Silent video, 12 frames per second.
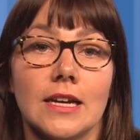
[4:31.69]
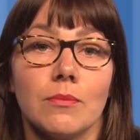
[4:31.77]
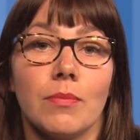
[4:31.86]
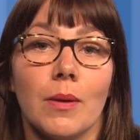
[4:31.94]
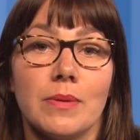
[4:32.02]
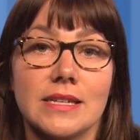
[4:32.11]

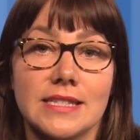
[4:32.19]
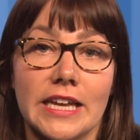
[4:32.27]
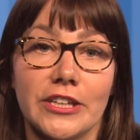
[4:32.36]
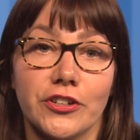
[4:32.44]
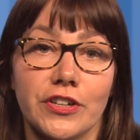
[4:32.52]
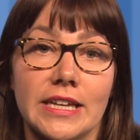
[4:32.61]
Public
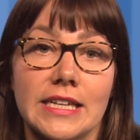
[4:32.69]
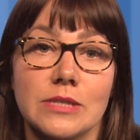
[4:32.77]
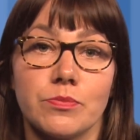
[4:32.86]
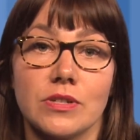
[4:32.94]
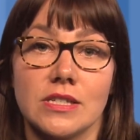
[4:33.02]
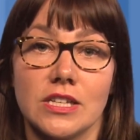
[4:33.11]
sector needs
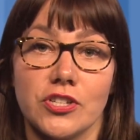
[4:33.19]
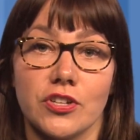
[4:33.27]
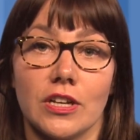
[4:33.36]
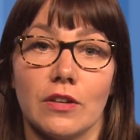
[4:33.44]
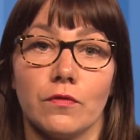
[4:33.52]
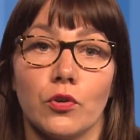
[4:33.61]
precision
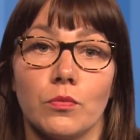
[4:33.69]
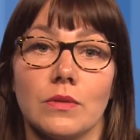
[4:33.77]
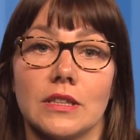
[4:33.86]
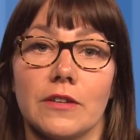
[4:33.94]
and formal